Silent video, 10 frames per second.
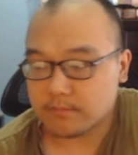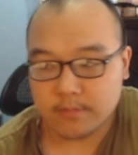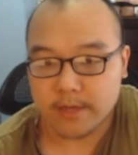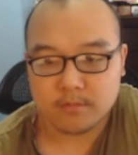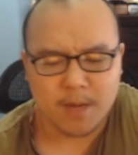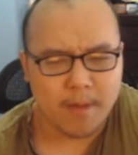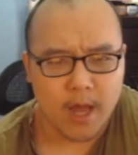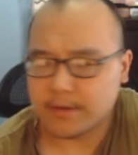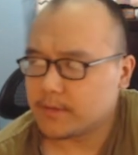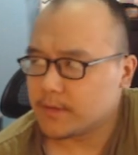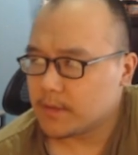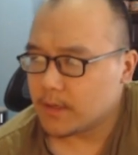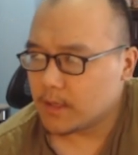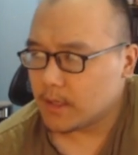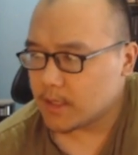Like, come on.
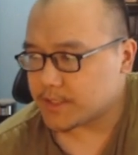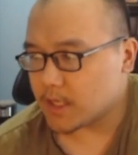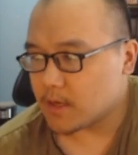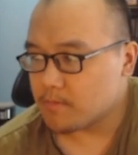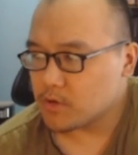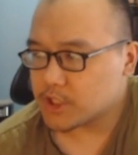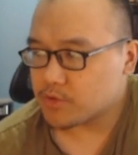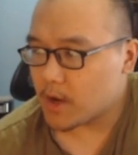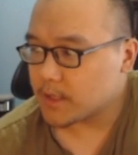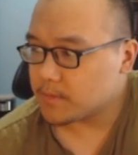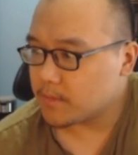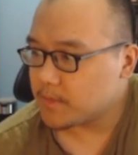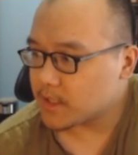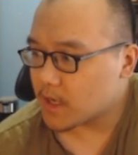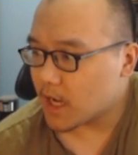Let's see. Mushwan
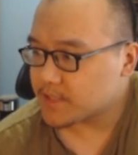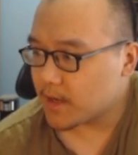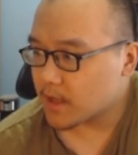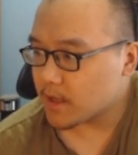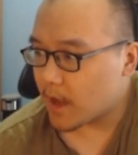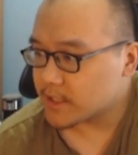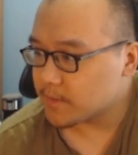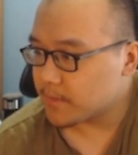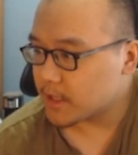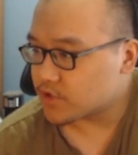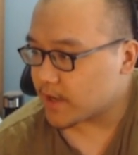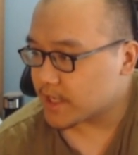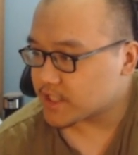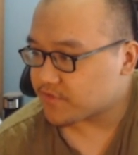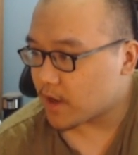missing cosmetic hasn't been
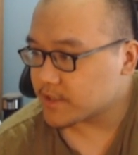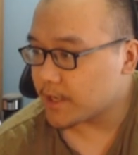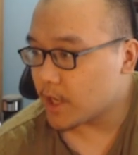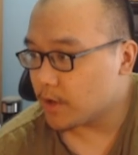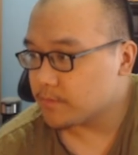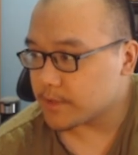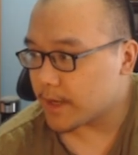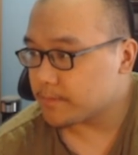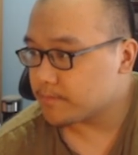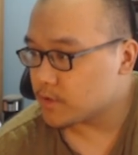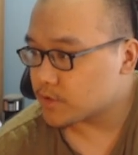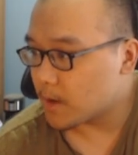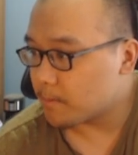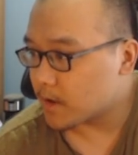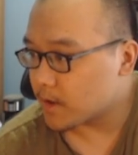addressed as far as I know. Yep.
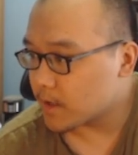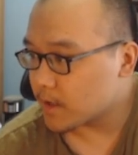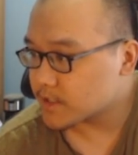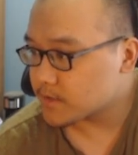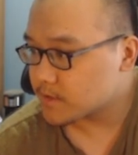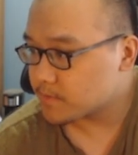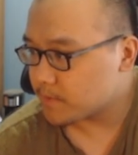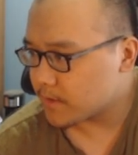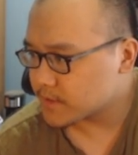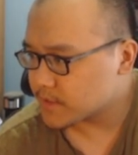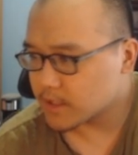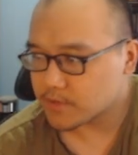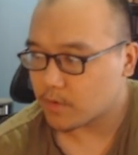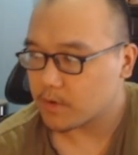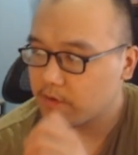Mushwan burning experience tickets
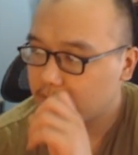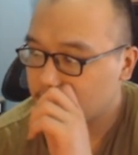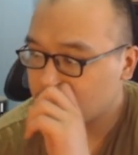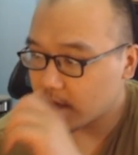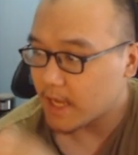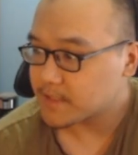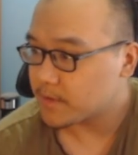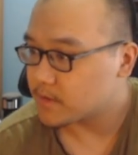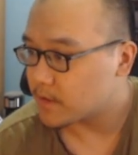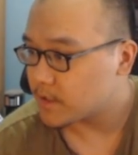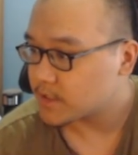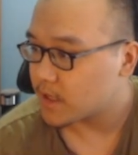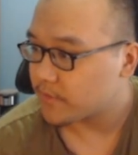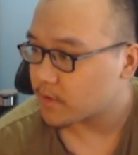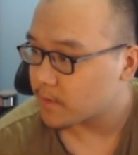were definitely a last-minute addition
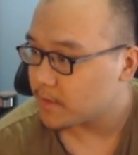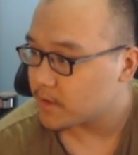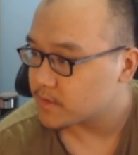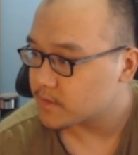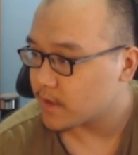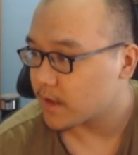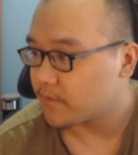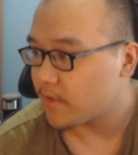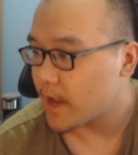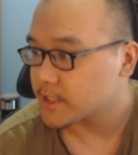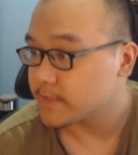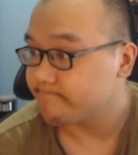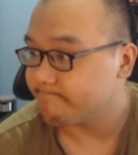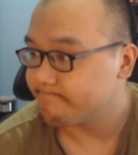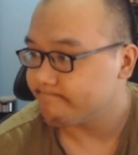after the community's negative
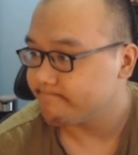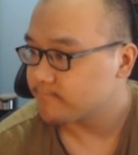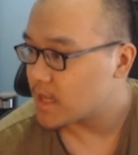reaction.